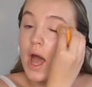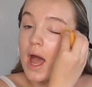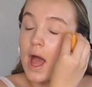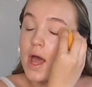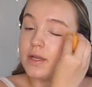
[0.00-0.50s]

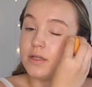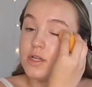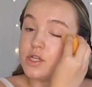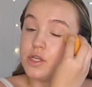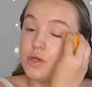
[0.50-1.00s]

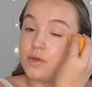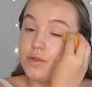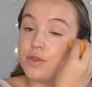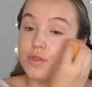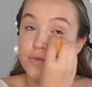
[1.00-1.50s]
and
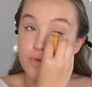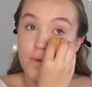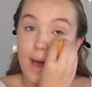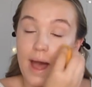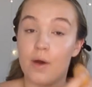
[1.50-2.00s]
youth
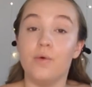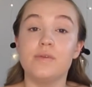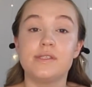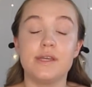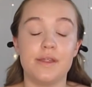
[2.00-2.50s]

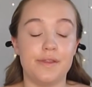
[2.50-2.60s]
throughout